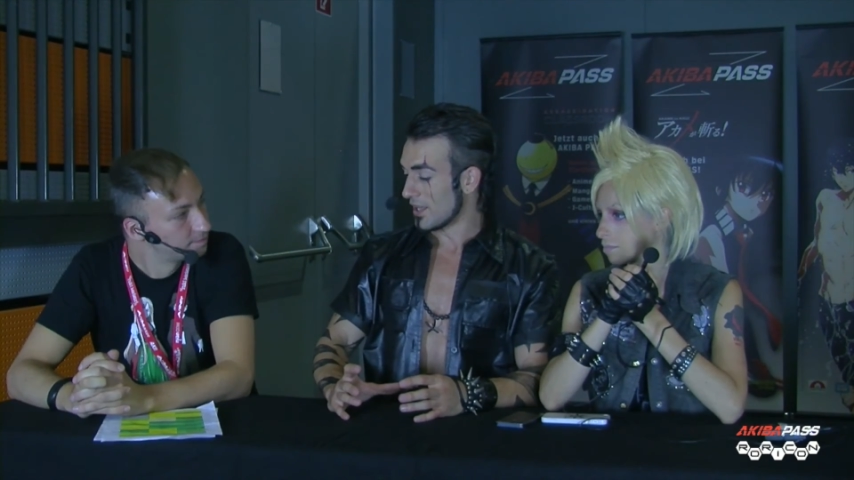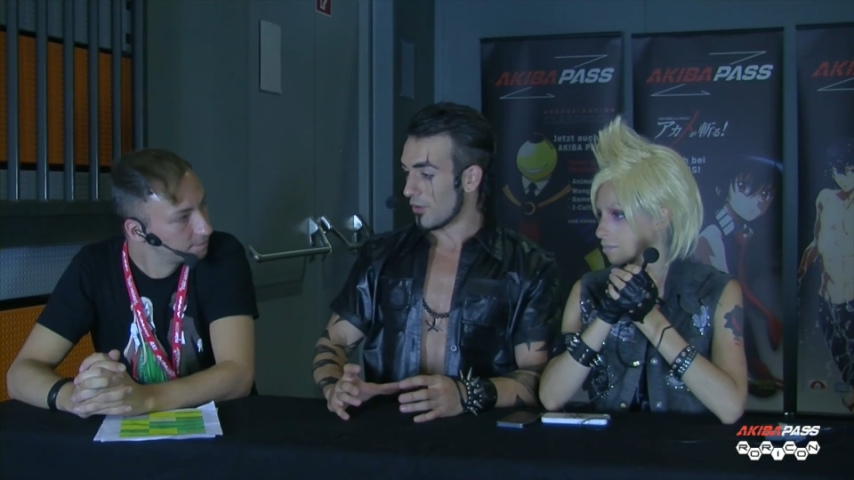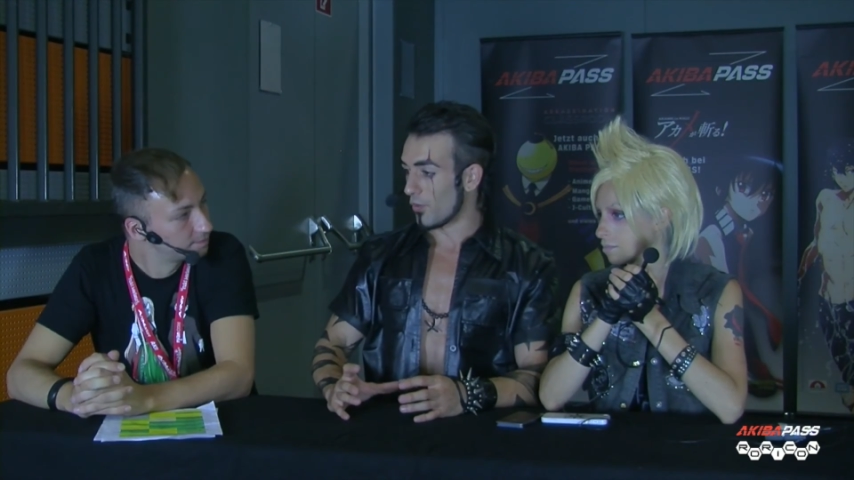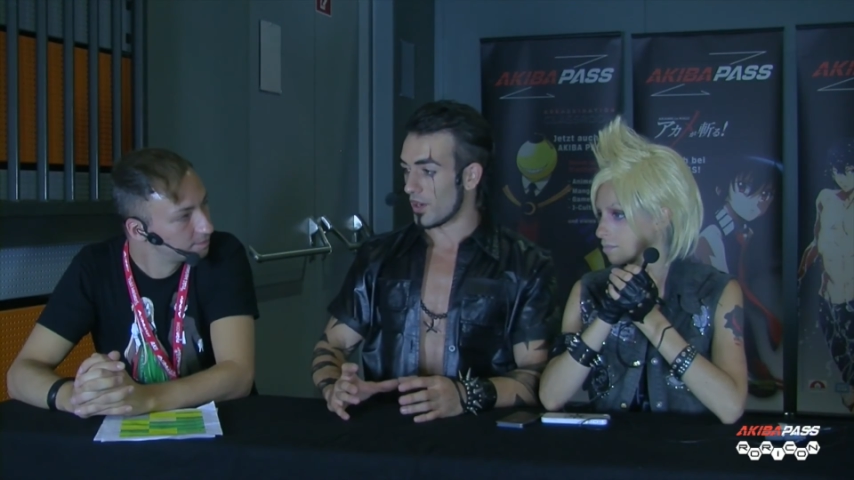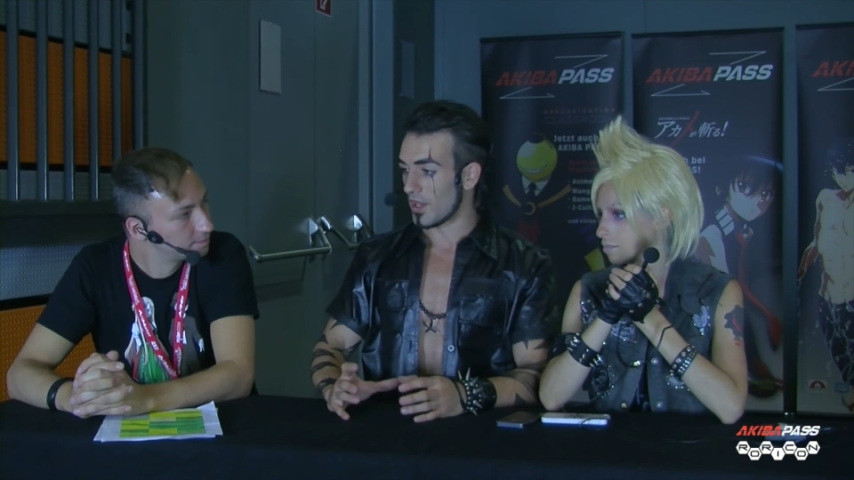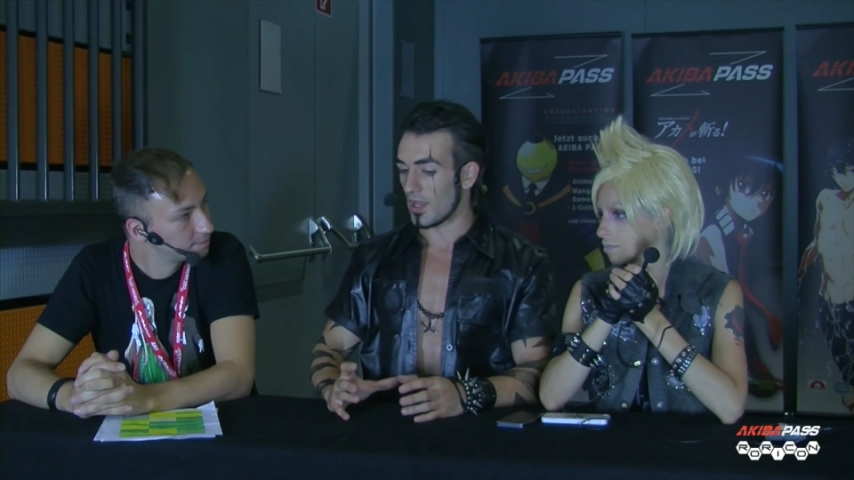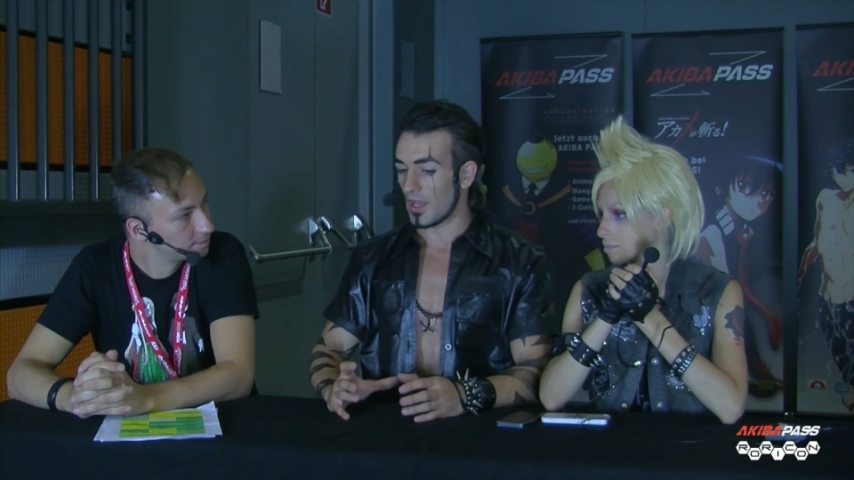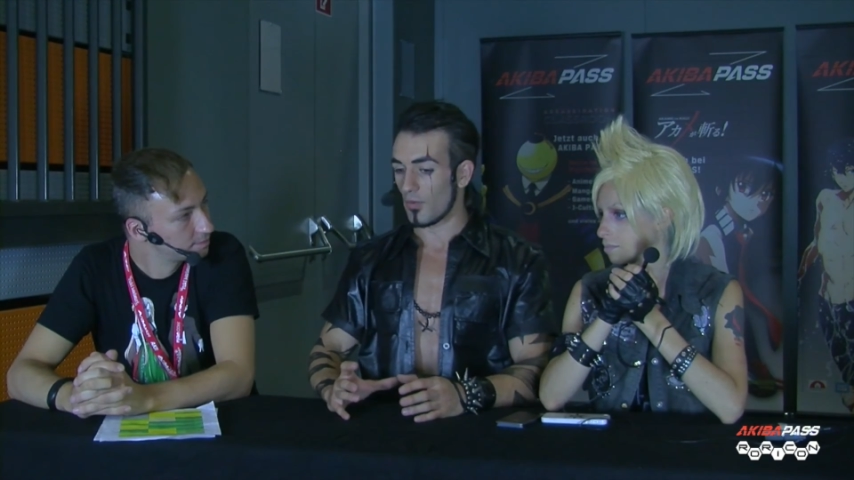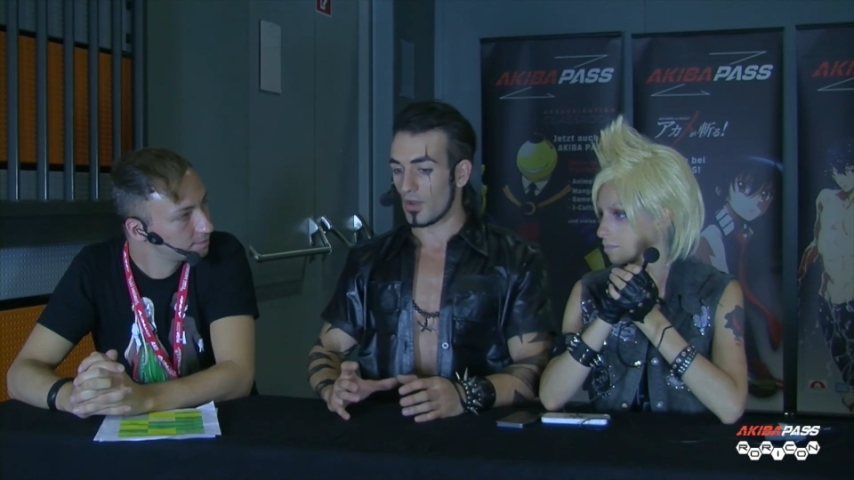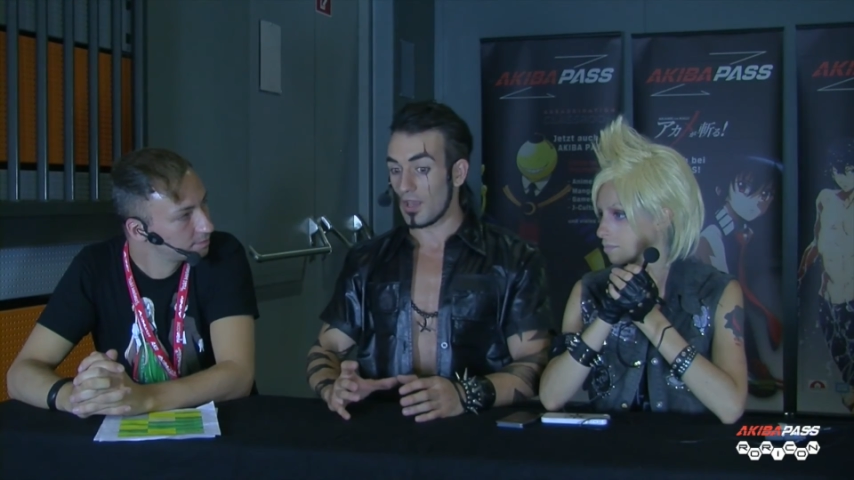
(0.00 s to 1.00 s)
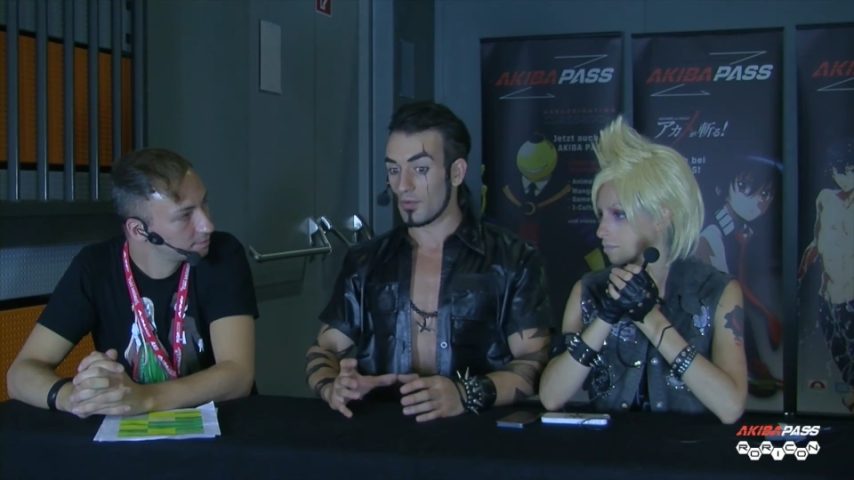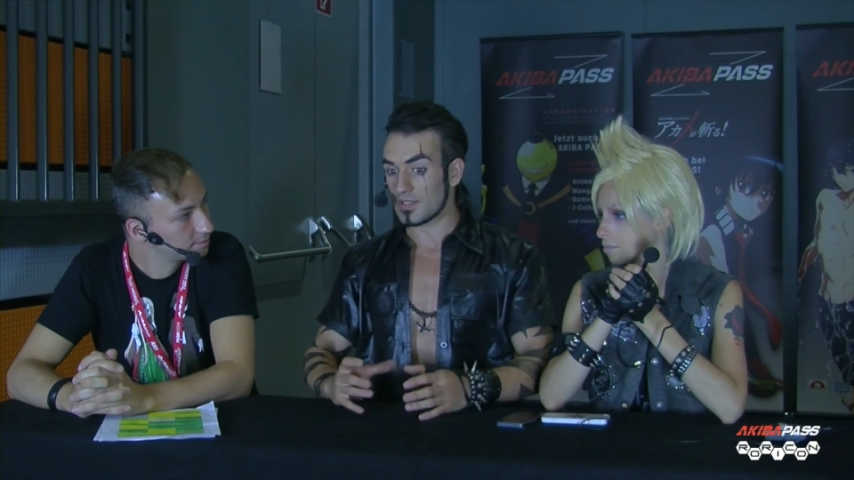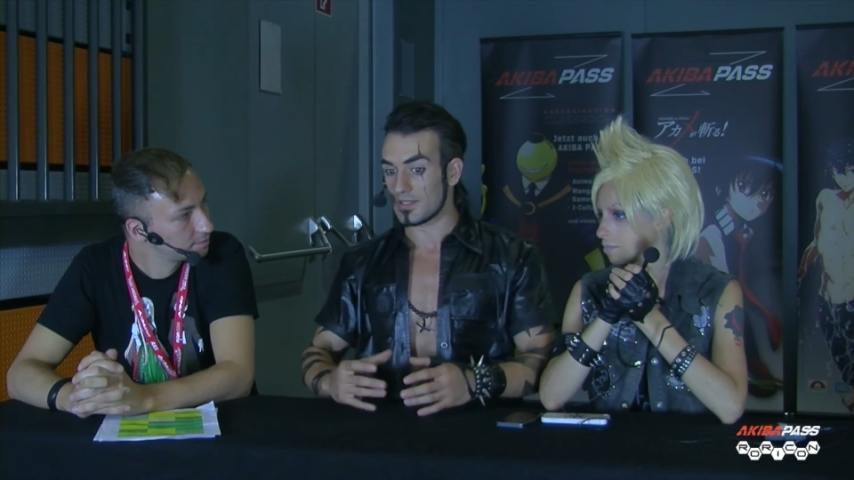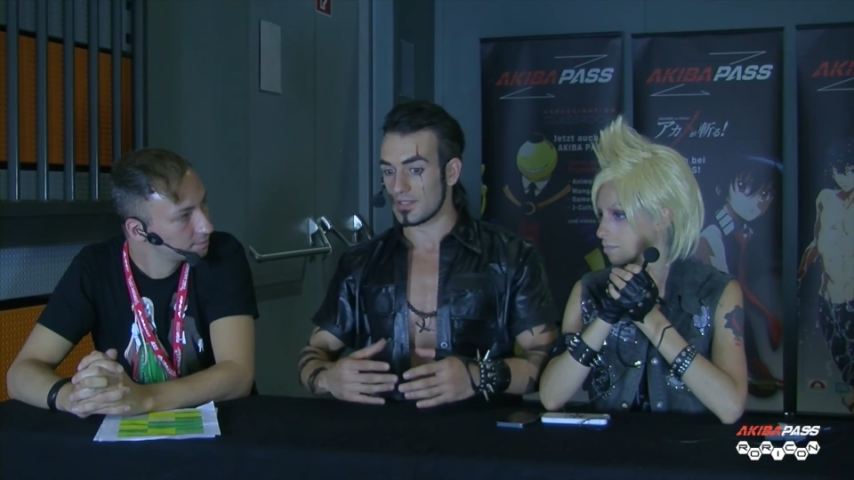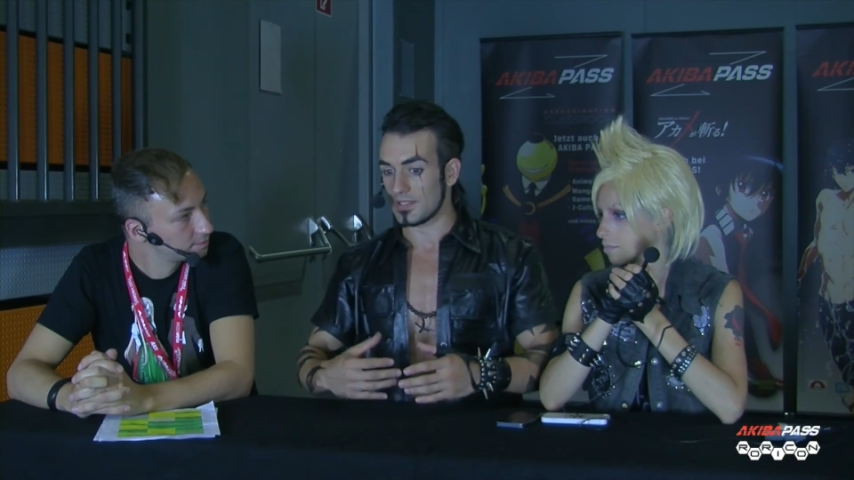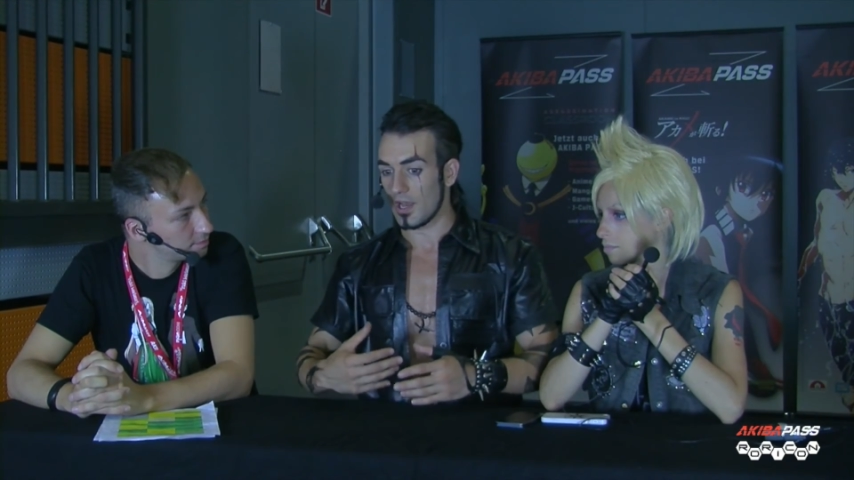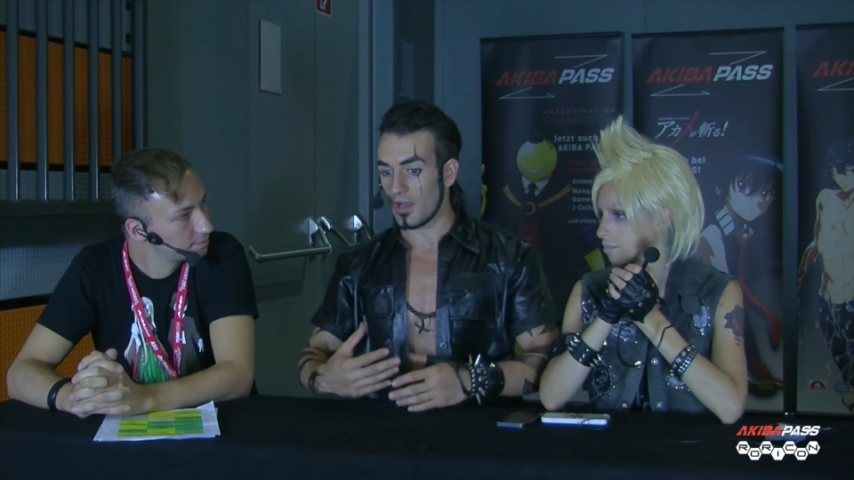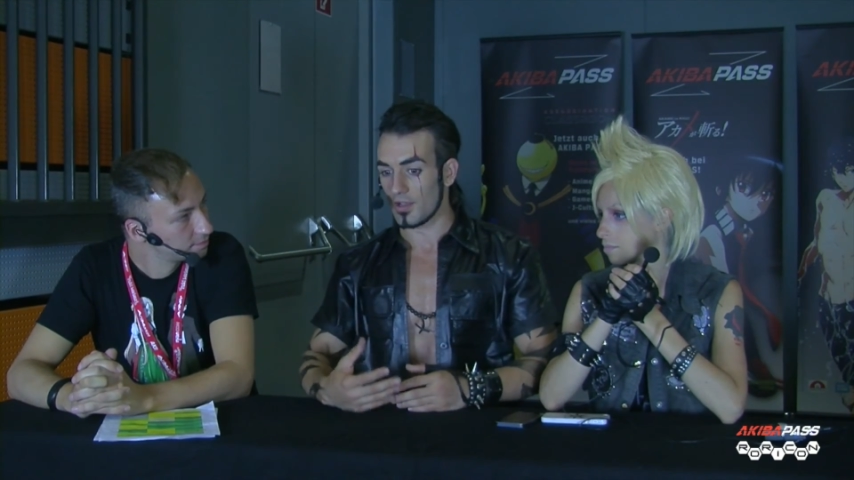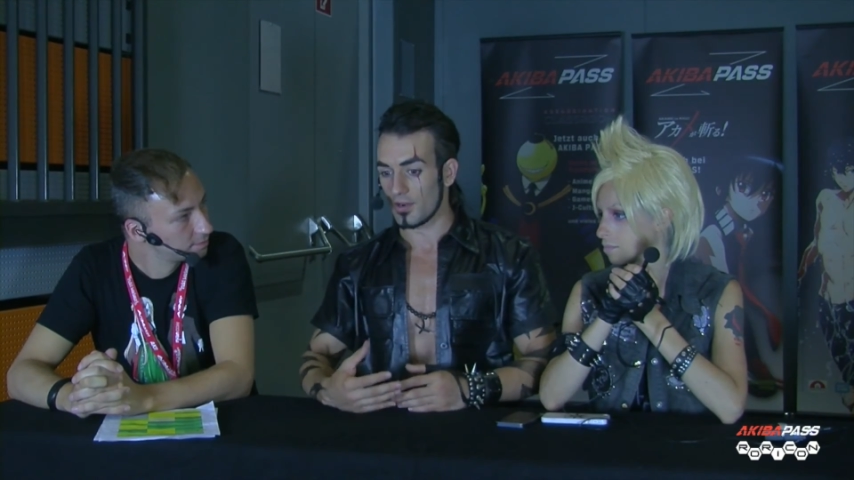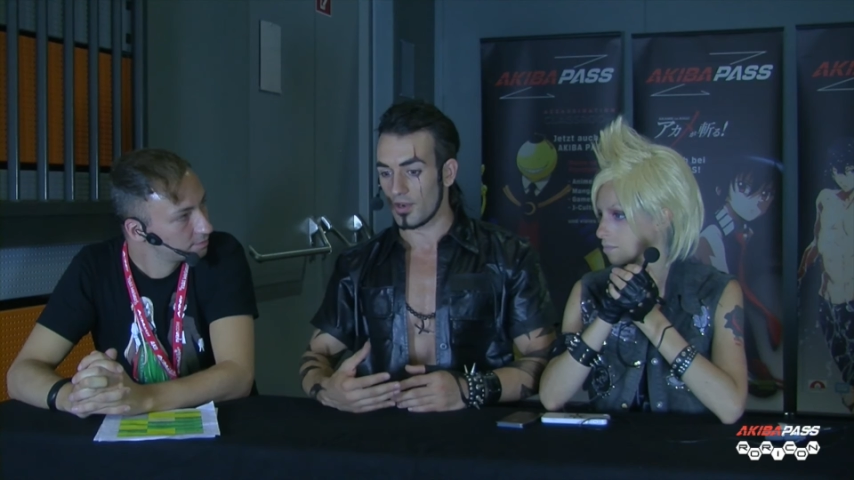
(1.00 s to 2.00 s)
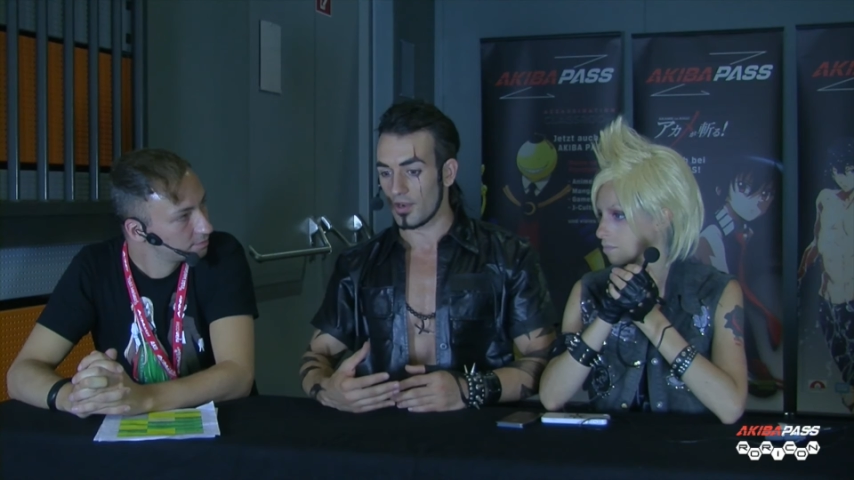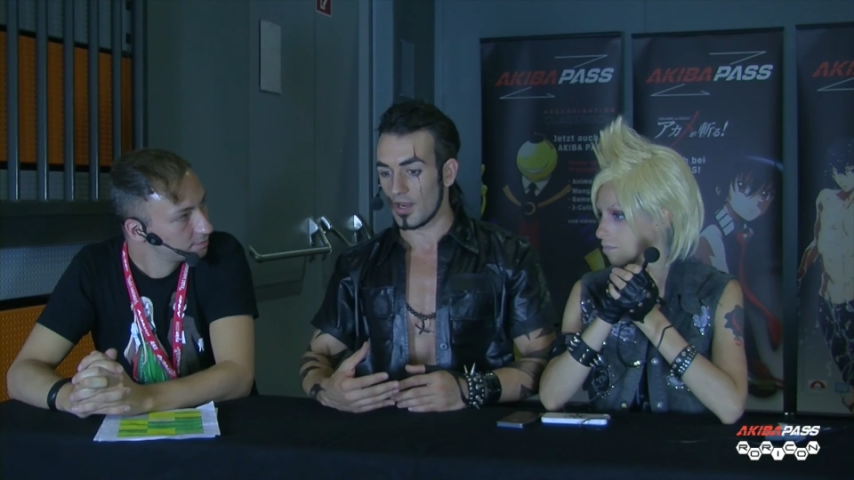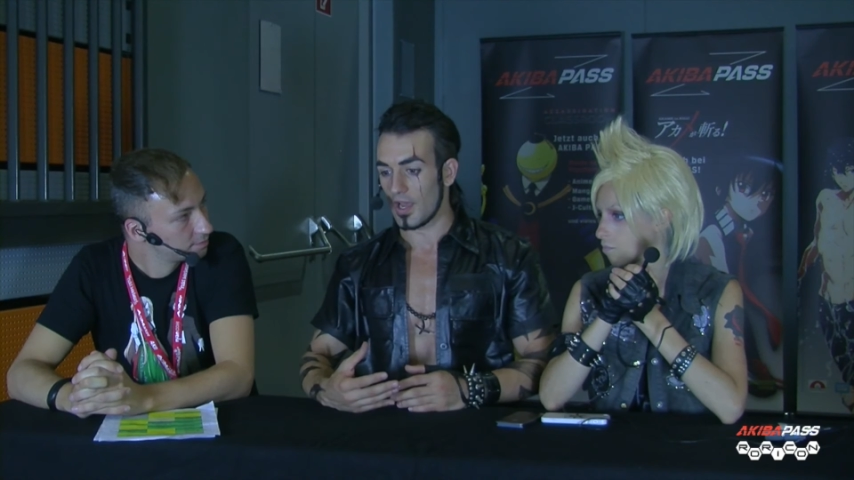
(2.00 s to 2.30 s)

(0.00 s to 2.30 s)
When I was younger,